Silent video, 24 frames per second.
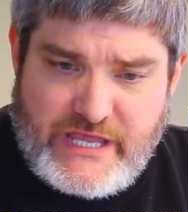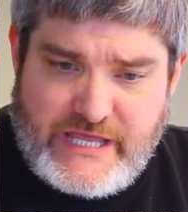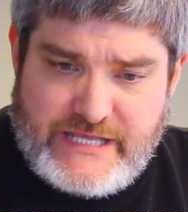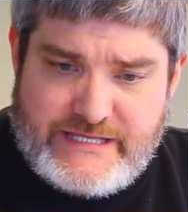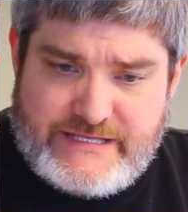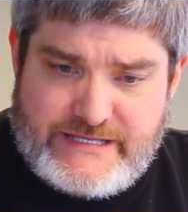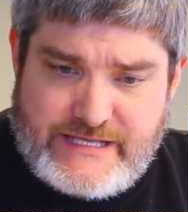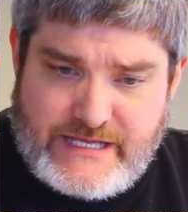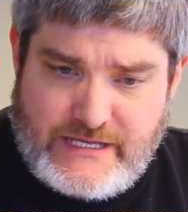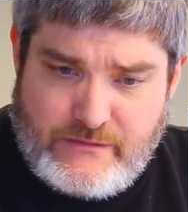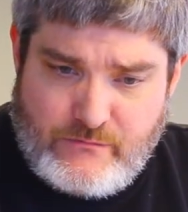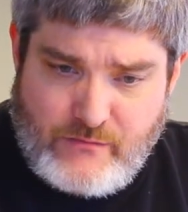
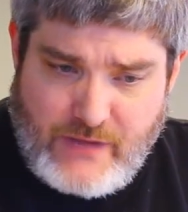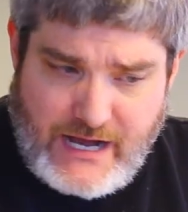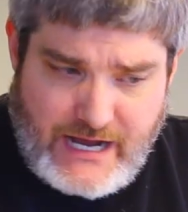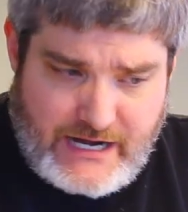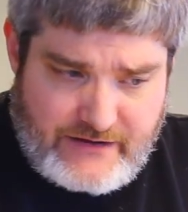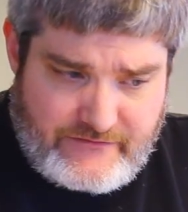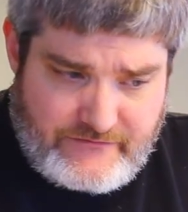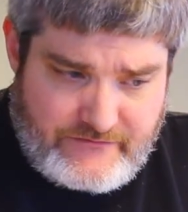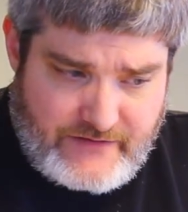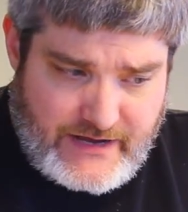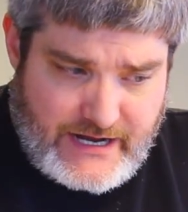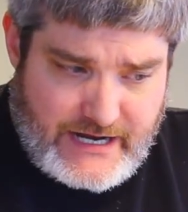did
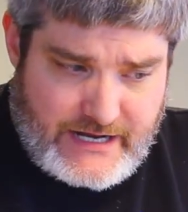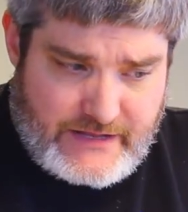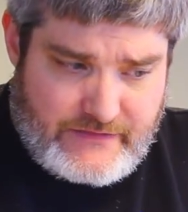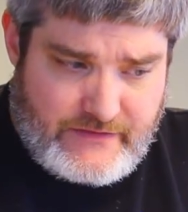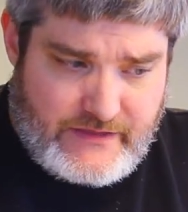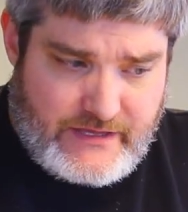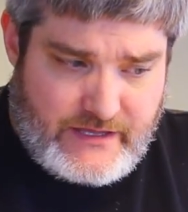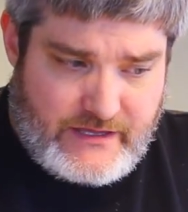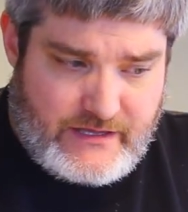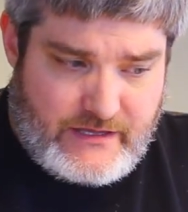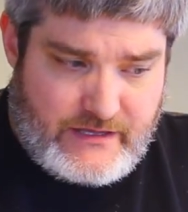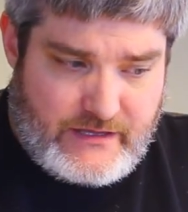modify
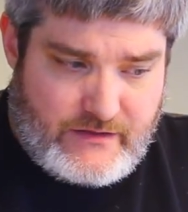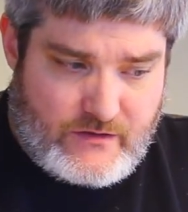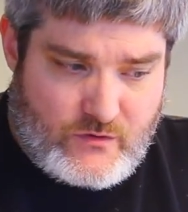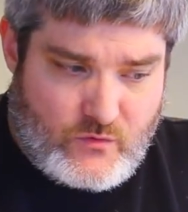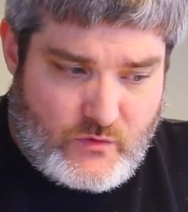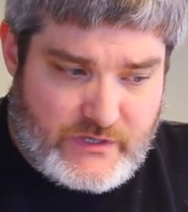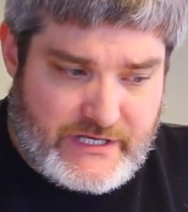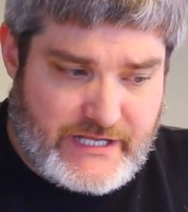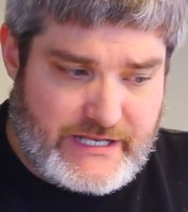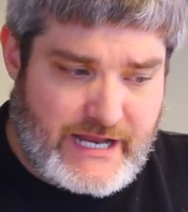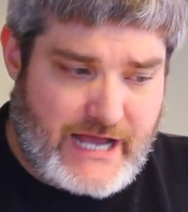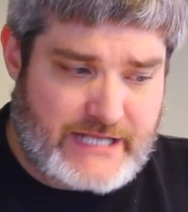the,
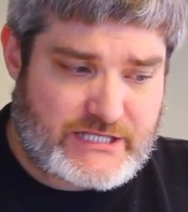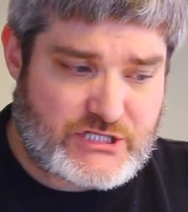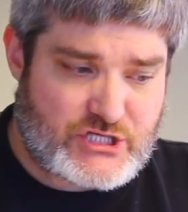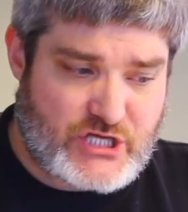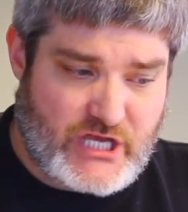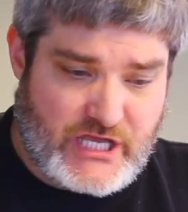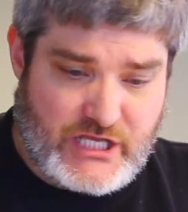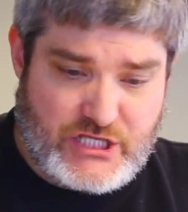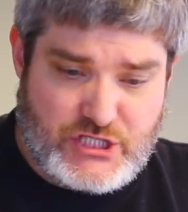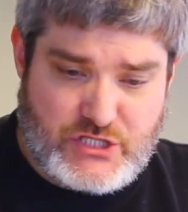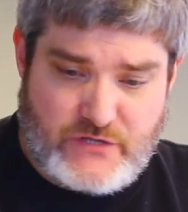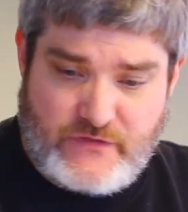we did not
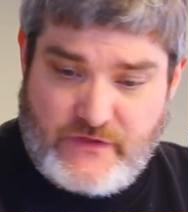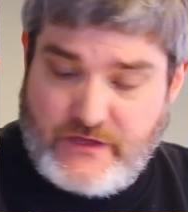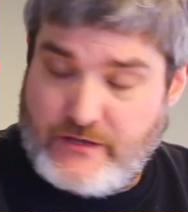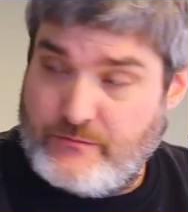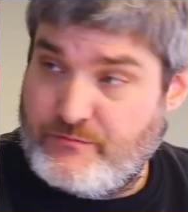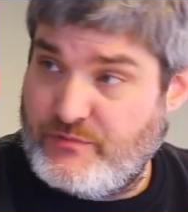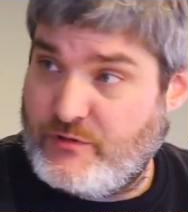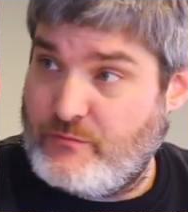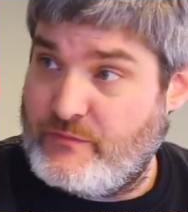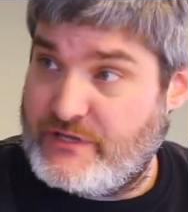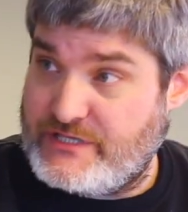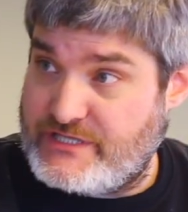change the
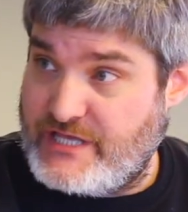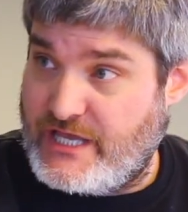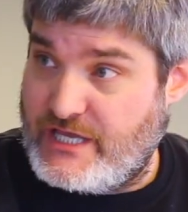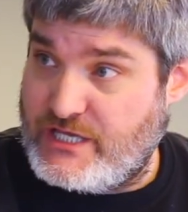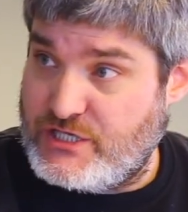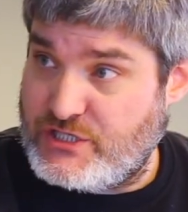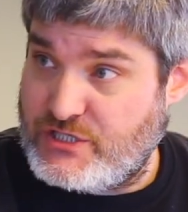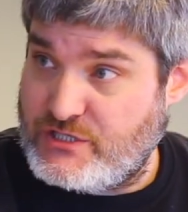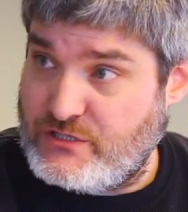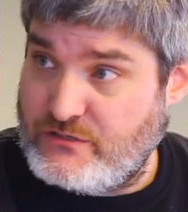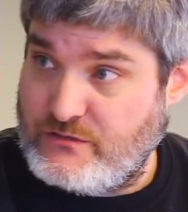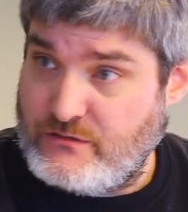
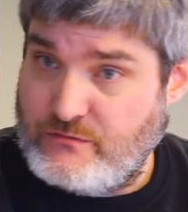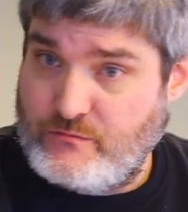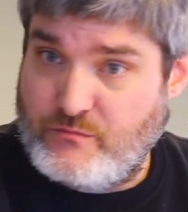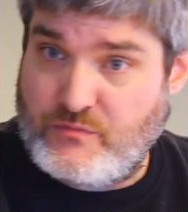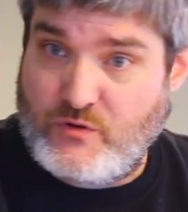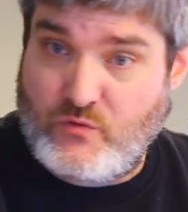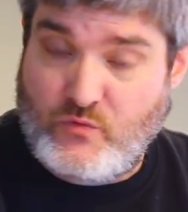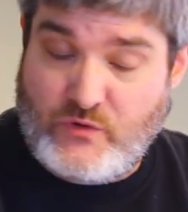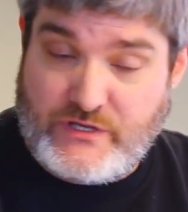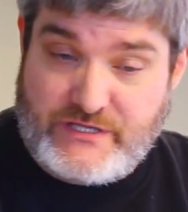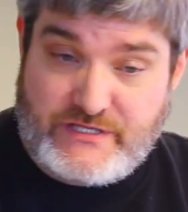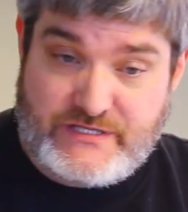implementation, but
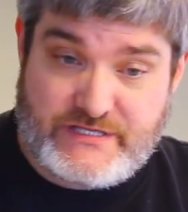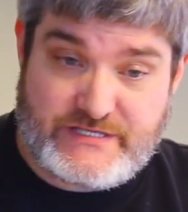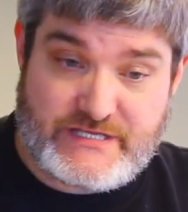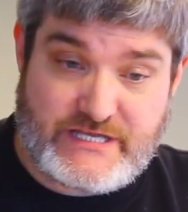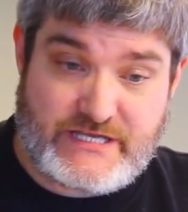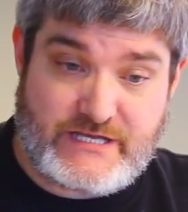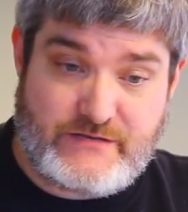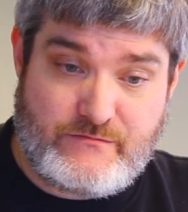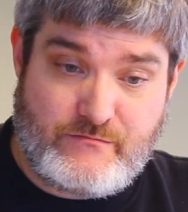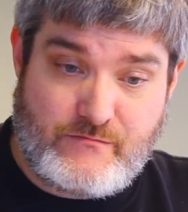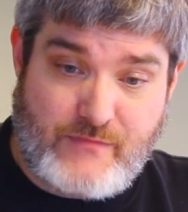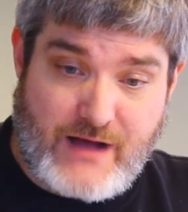we
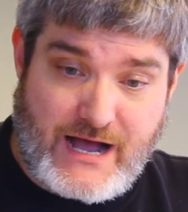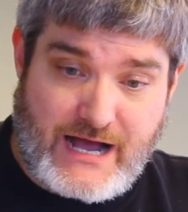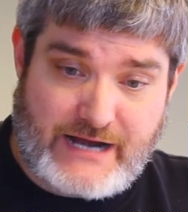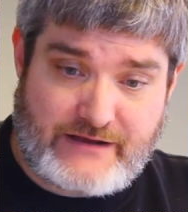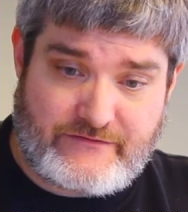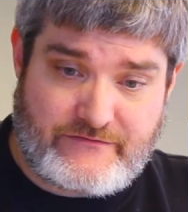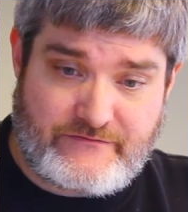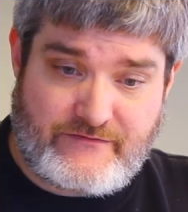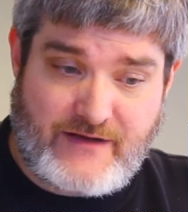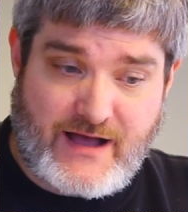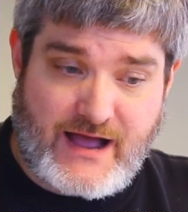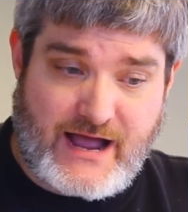did
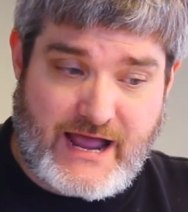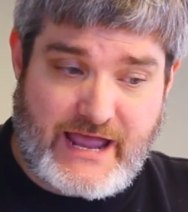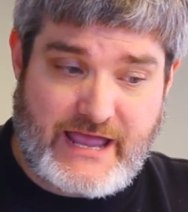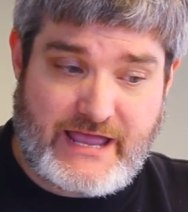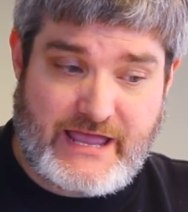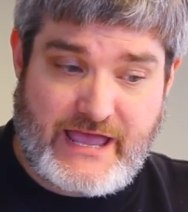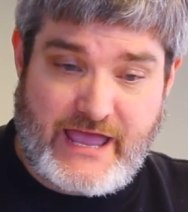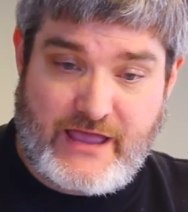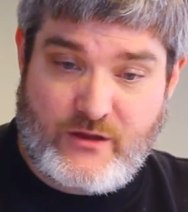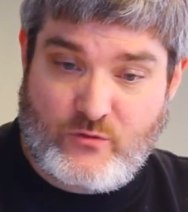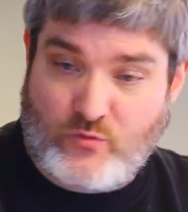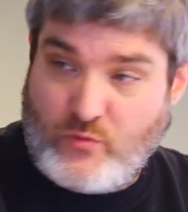modify
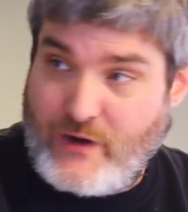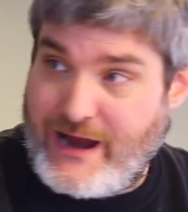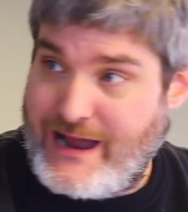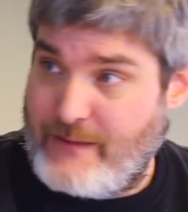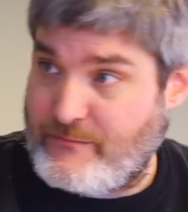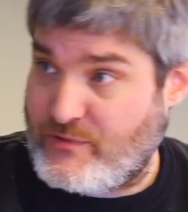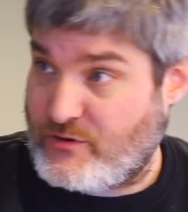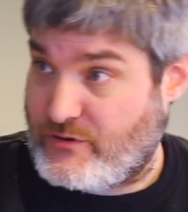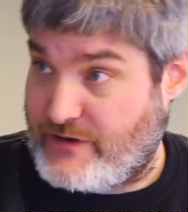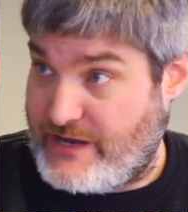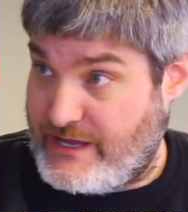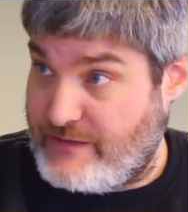a
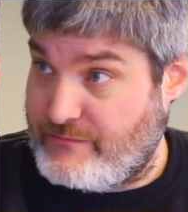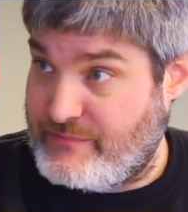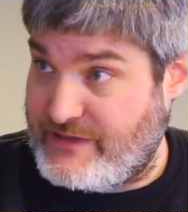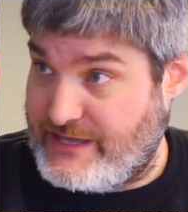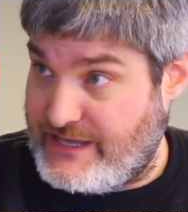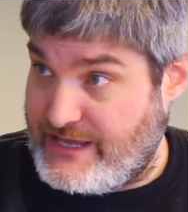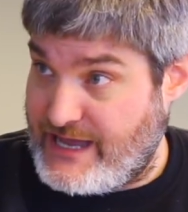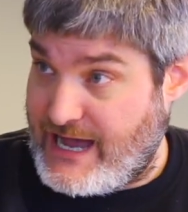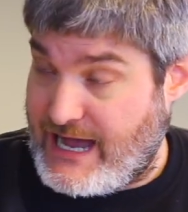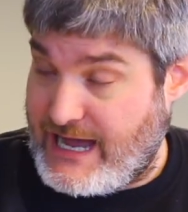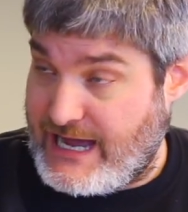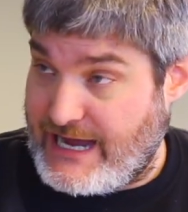wrapper
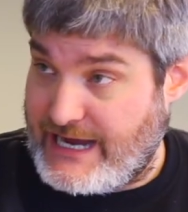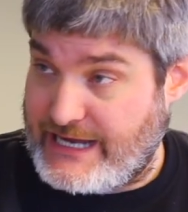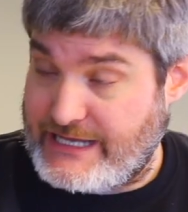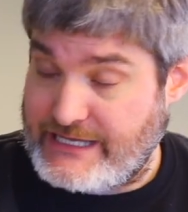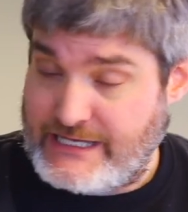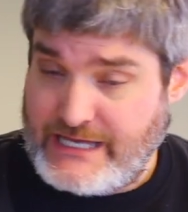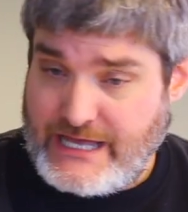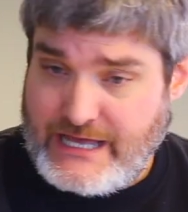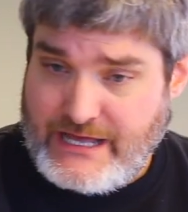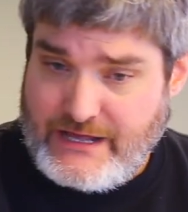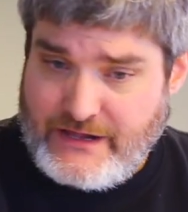API